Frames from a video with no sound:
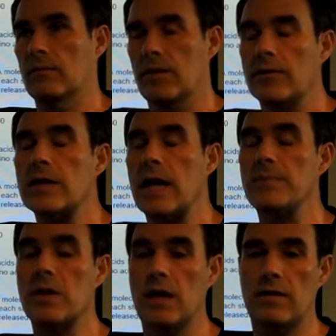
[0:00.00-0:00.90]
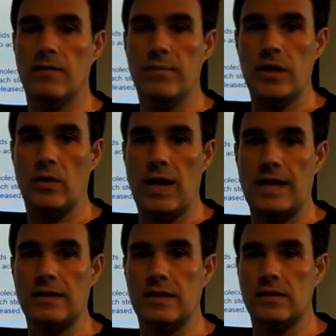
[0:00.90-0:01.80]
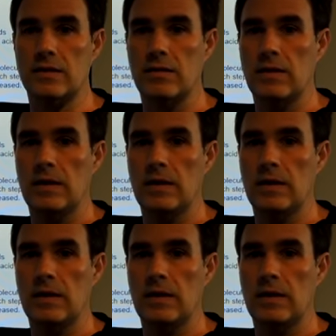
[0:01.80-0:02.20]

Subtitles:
different types of amino acids.